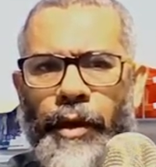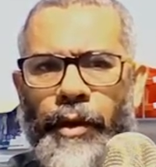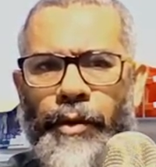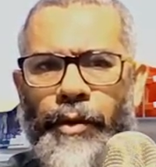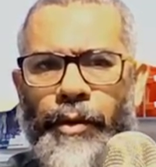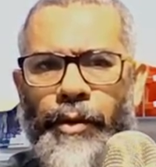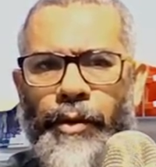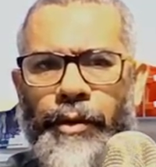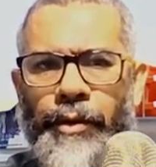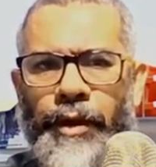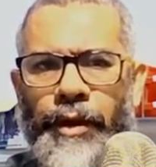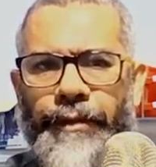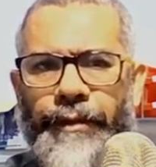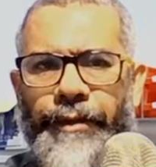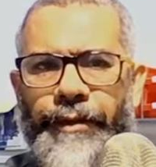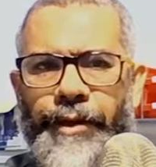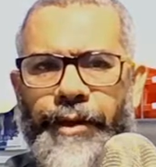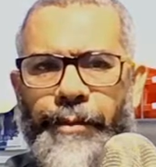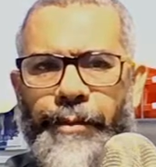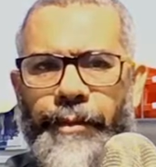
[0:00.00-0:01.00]
to
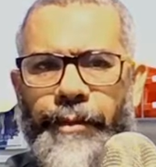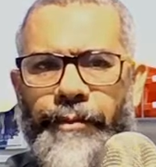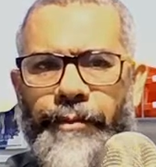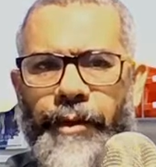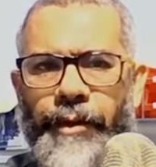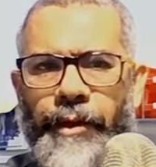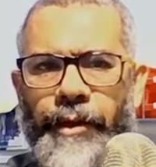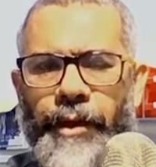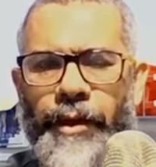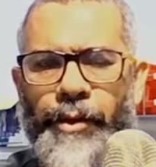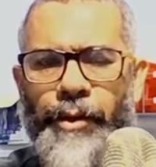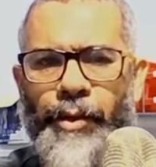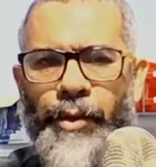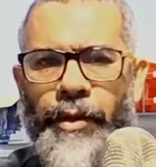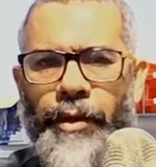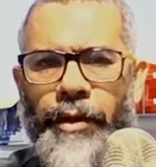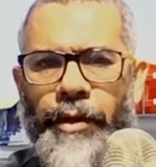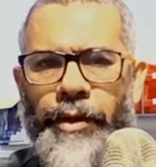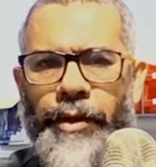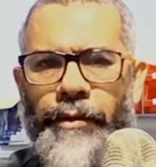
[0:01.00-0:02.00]
difference between these 2
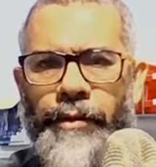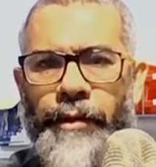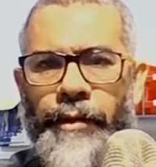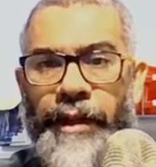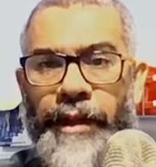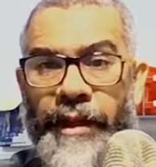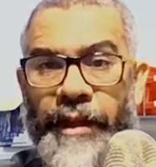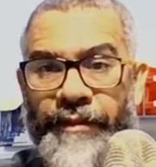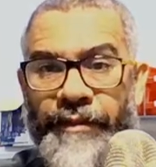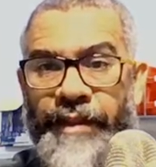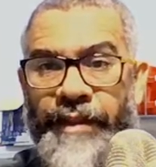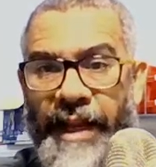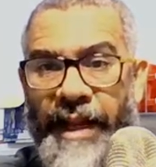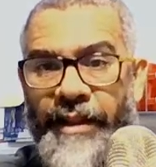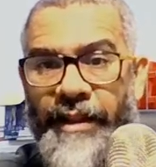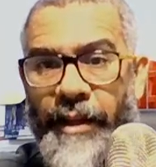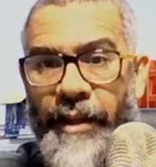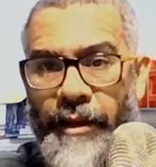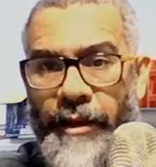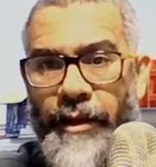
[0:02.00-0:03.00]
energy levels, if
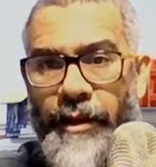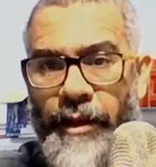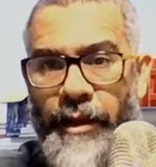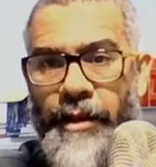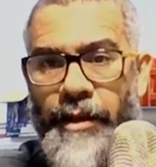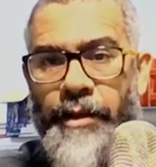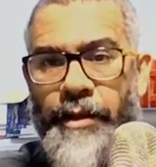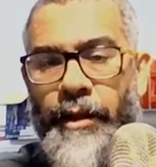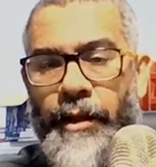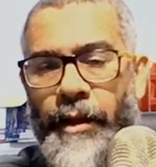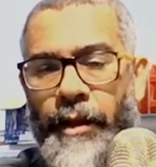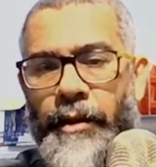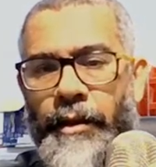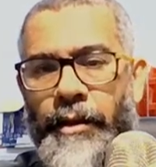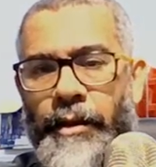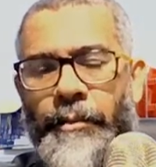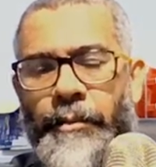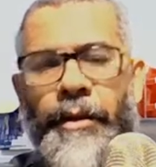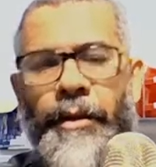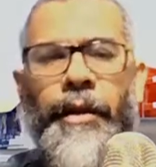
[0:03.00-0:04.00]
that is the
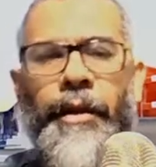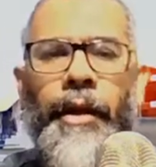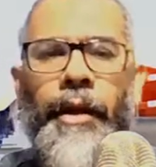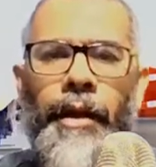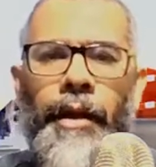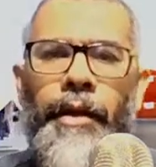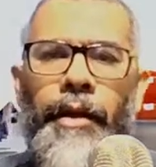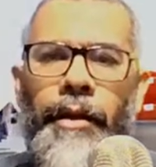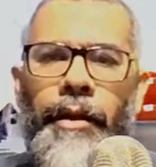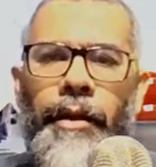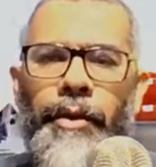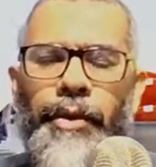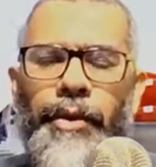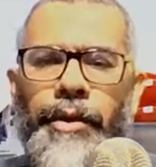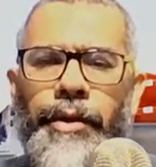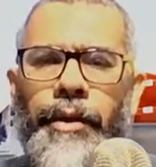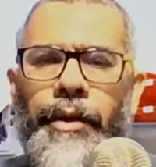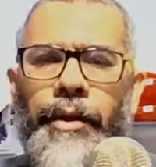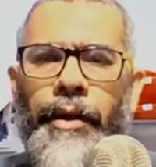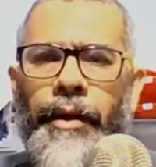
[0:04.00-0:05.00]
case. I mean,
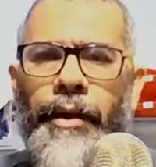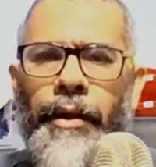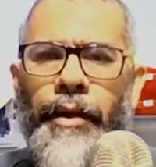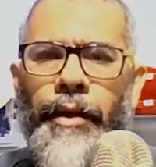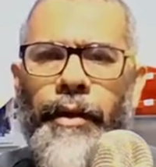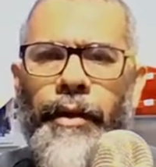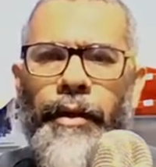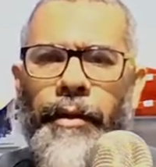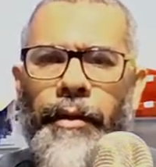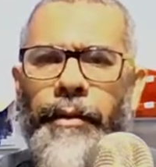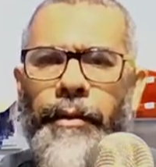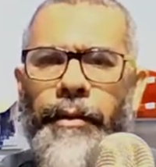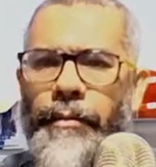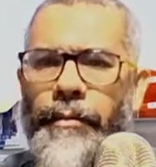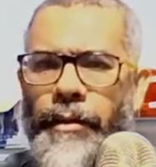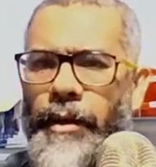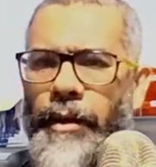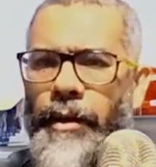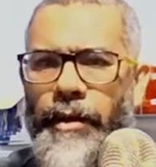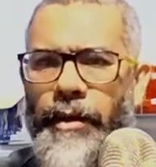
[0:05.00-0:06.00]
usually
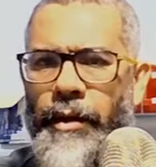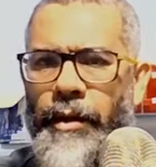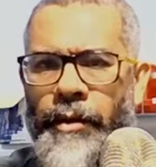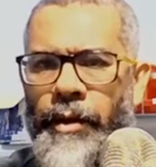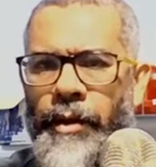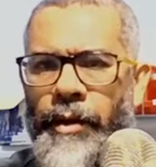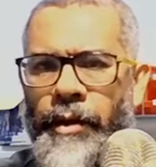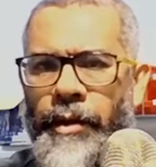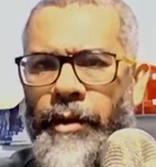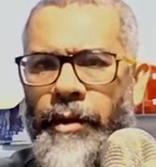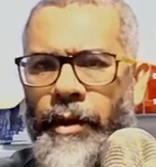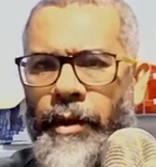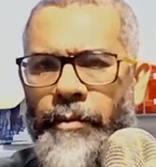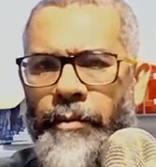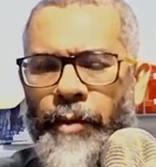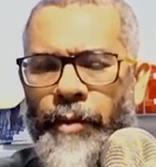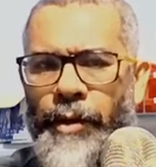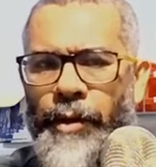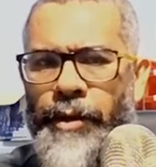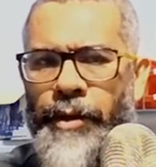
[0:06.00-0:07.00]
in
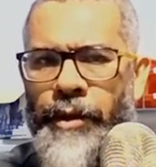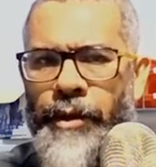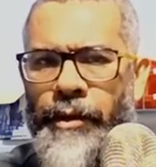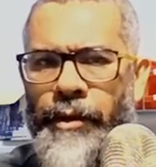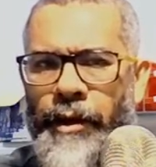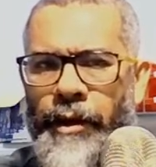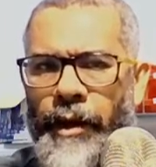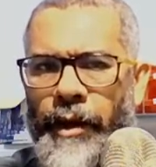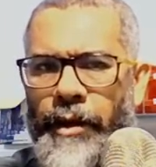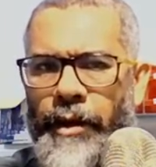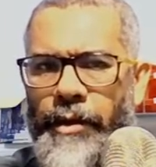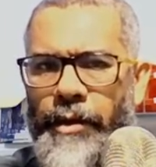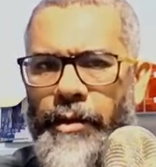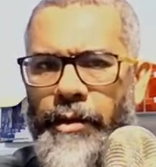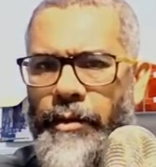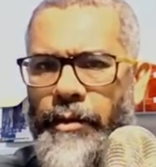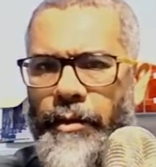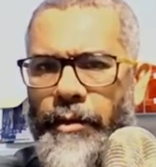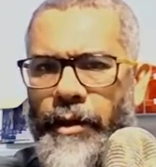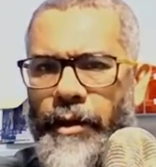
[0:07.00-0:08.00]
most general case,
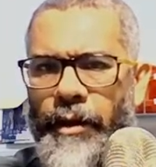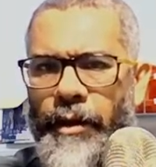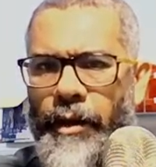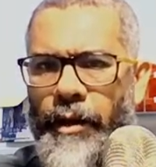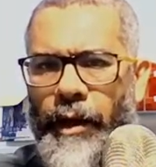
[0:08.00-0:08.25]
the